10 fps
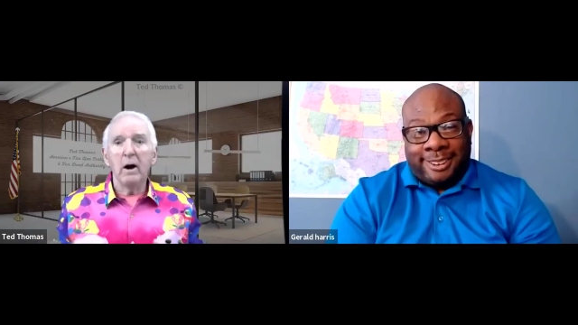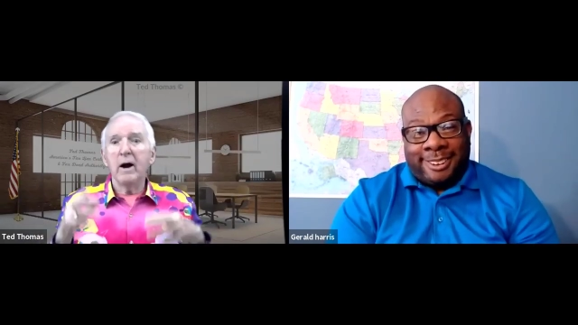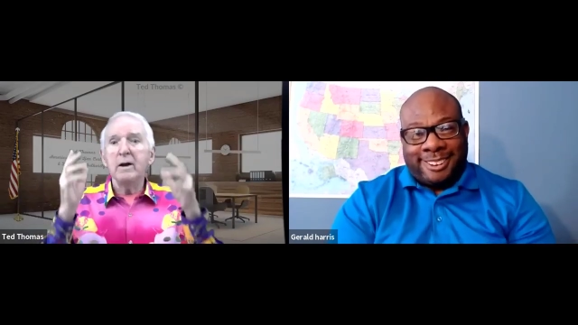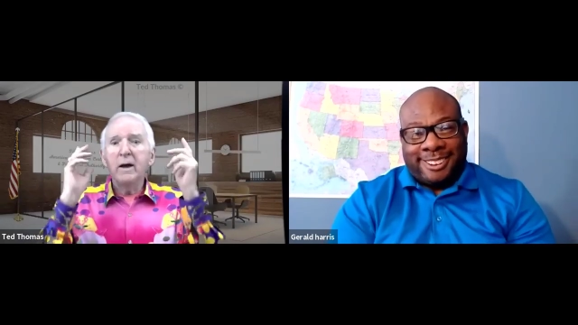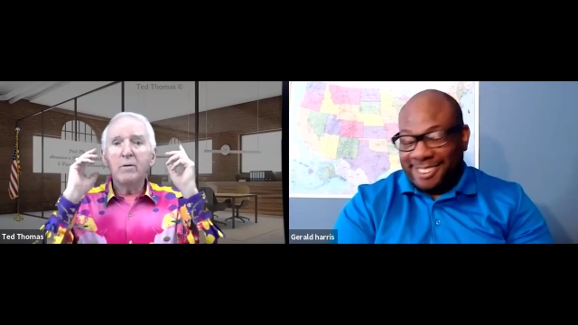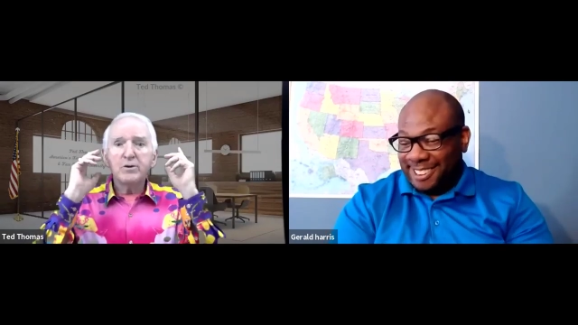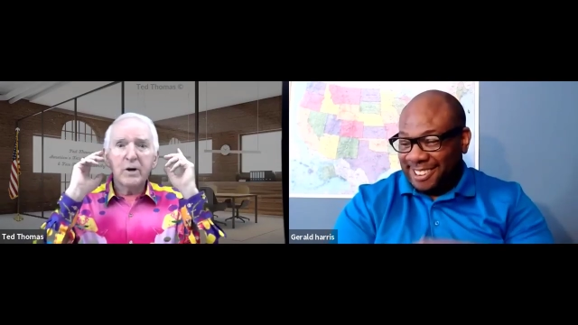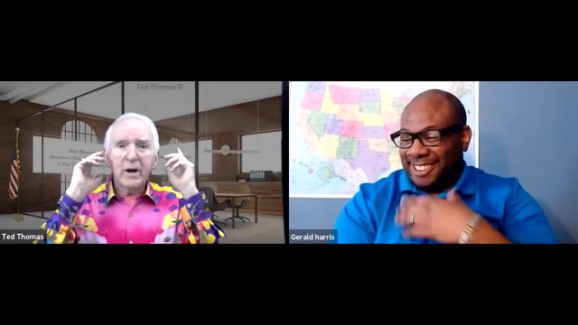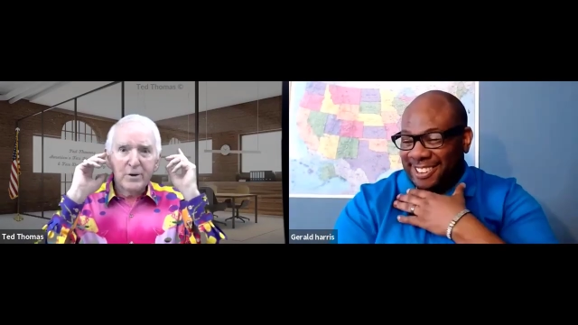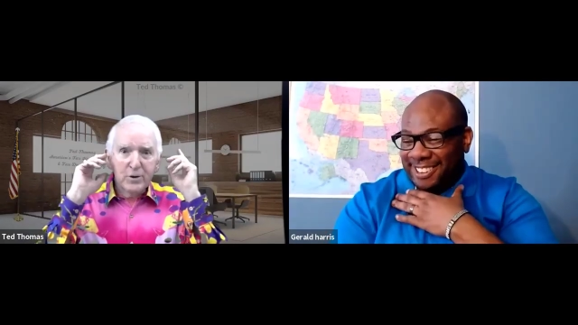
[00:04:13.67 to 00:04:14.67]
Speaker 1: All right. What
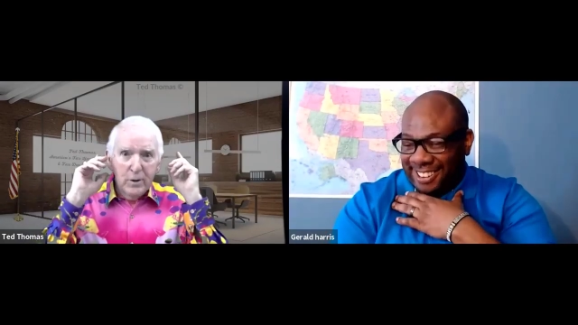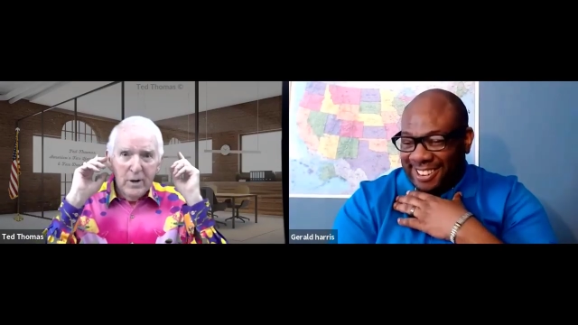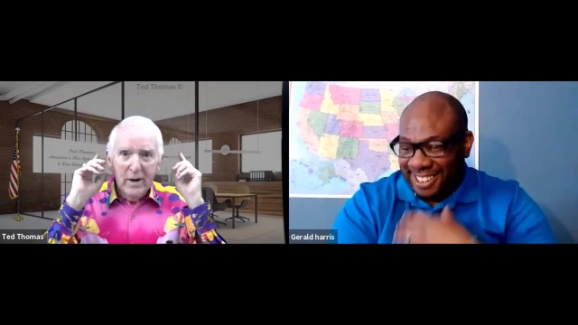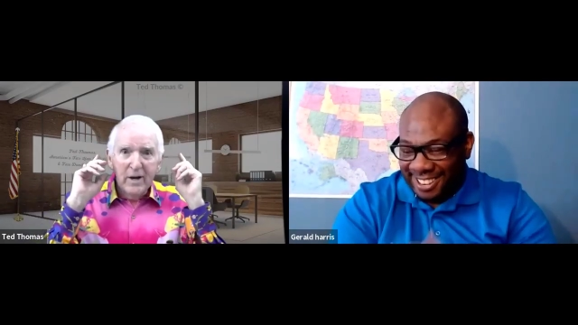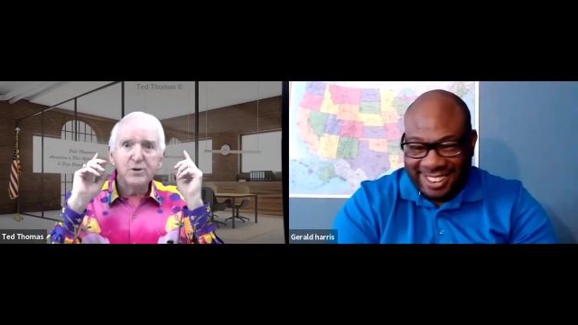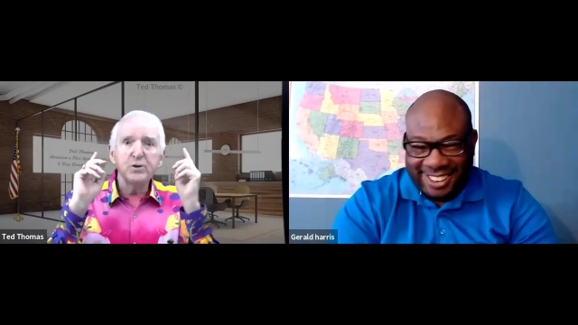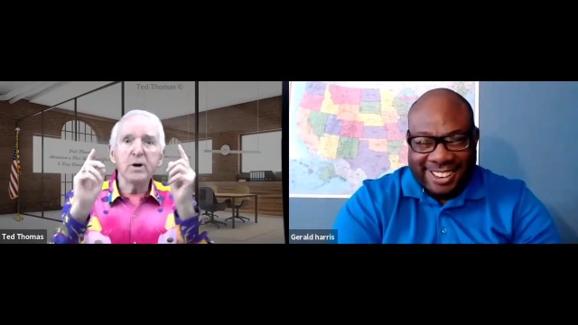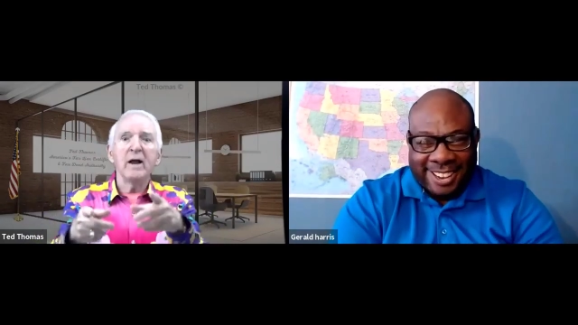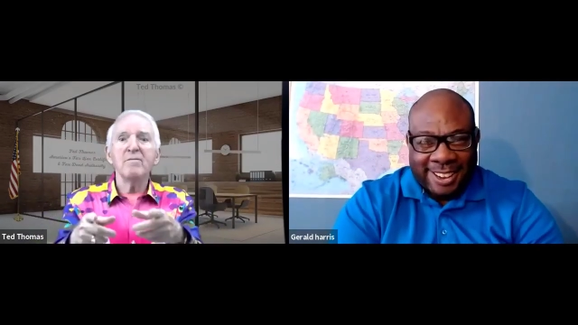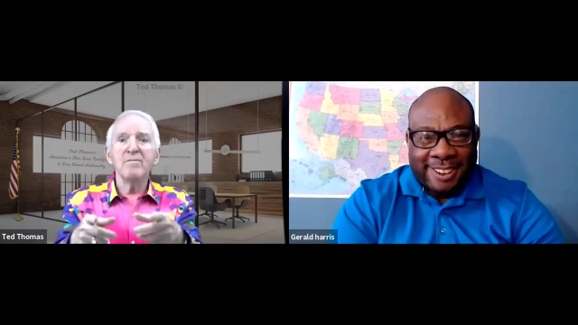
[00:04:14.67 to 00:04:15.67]
you got to do is
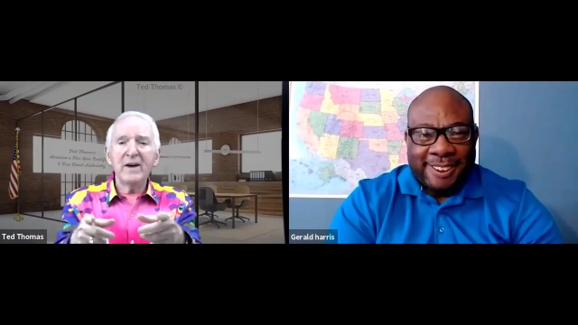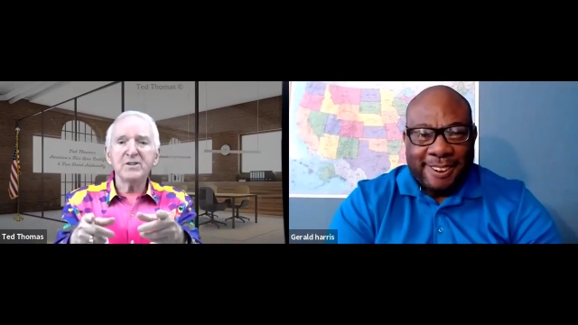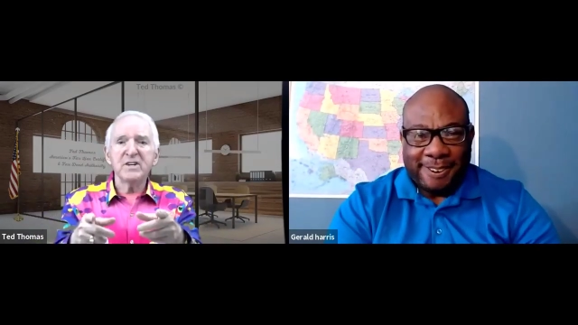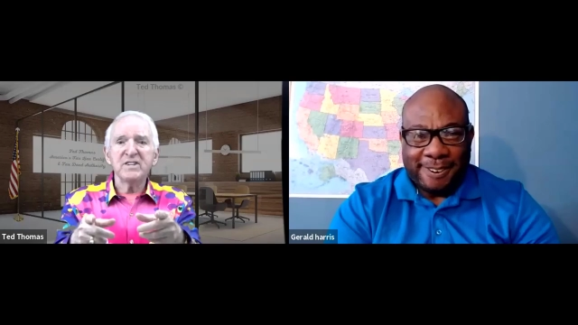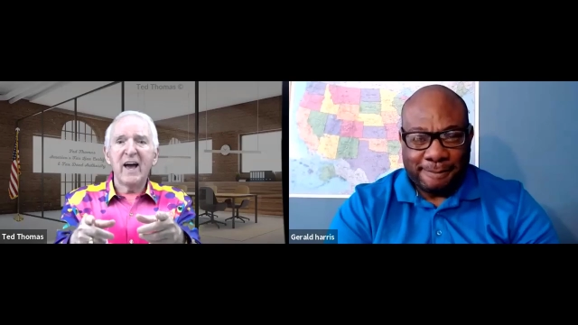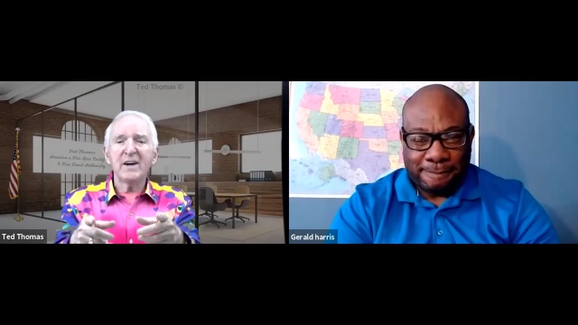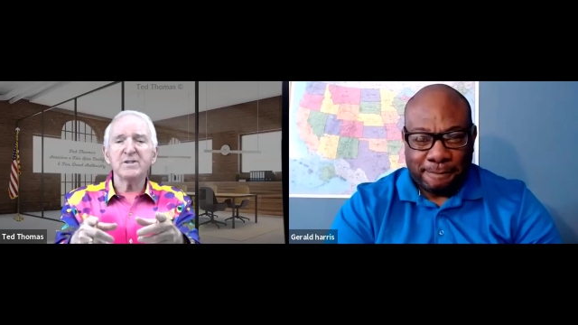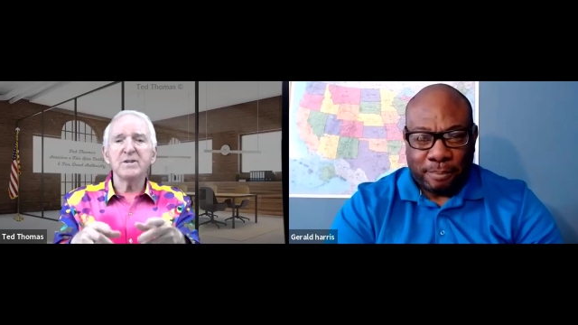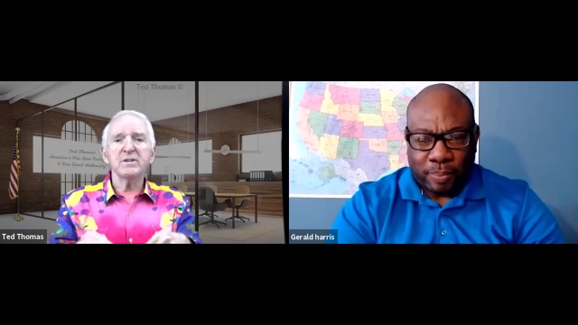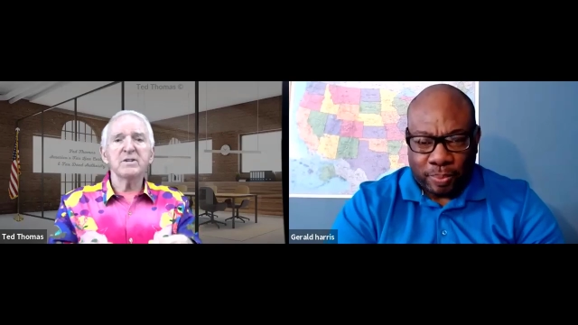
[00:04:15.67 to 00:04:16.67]
you got to invest in
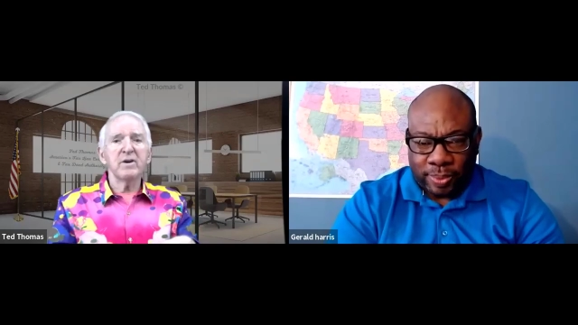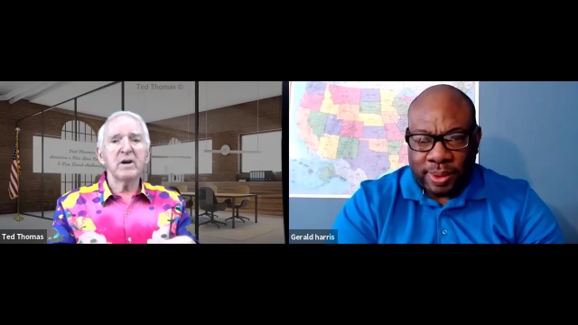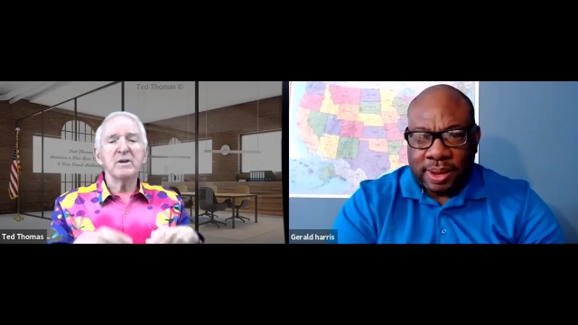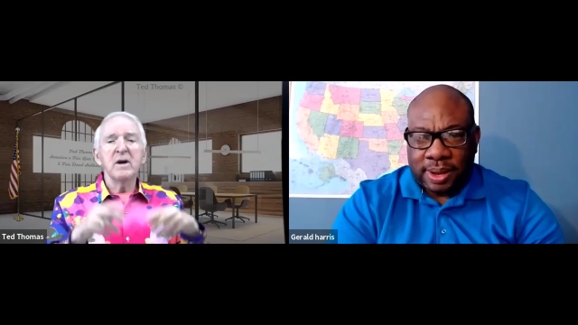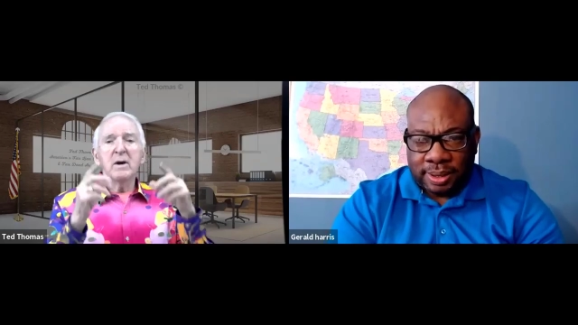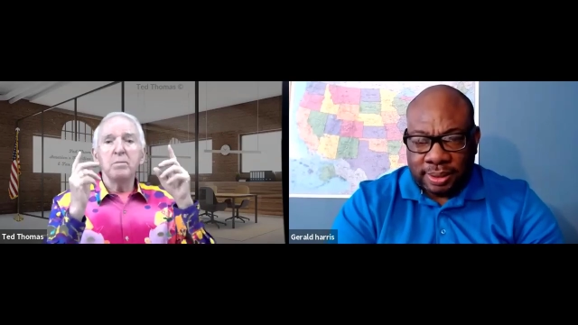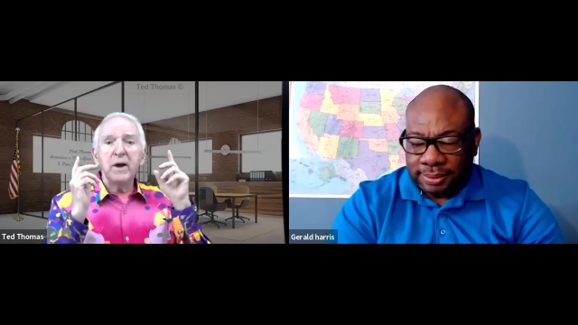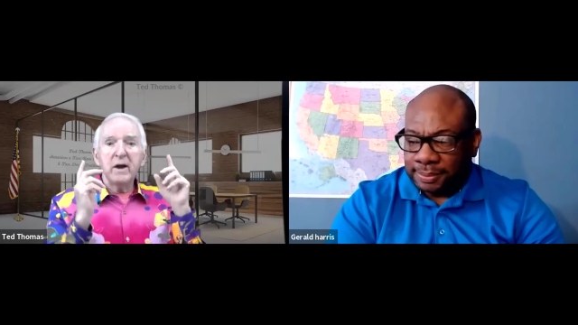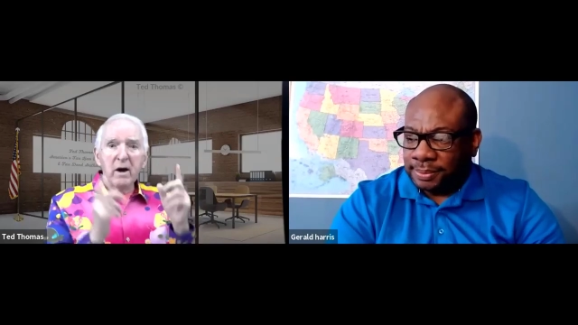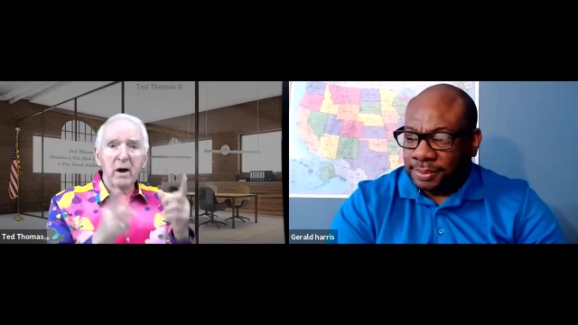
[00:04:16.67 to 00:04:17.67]
tax certificates
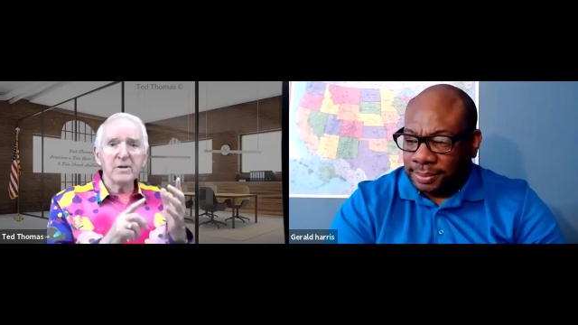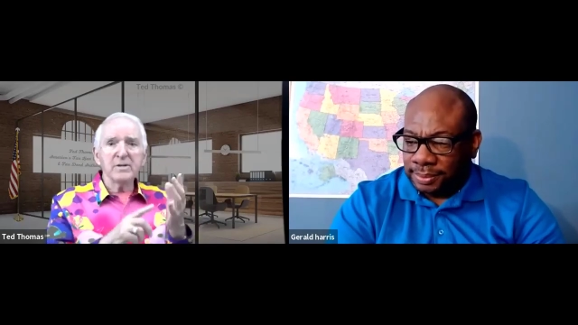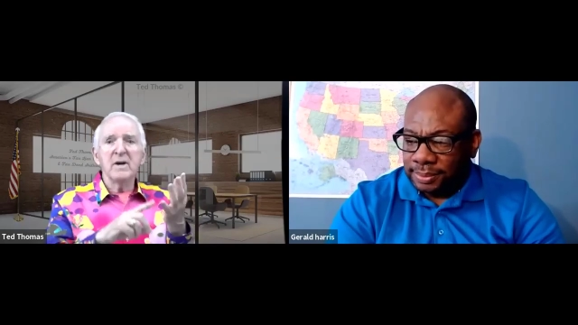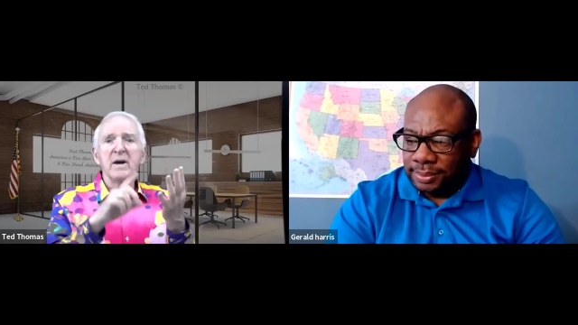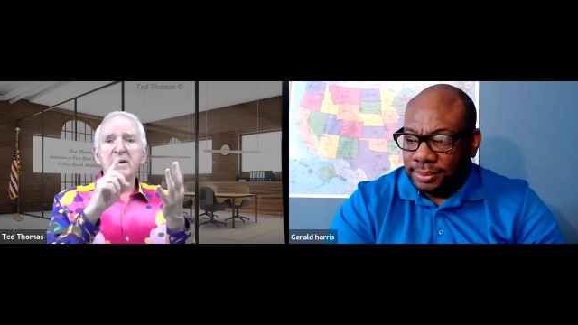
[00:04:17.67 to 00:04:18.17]
because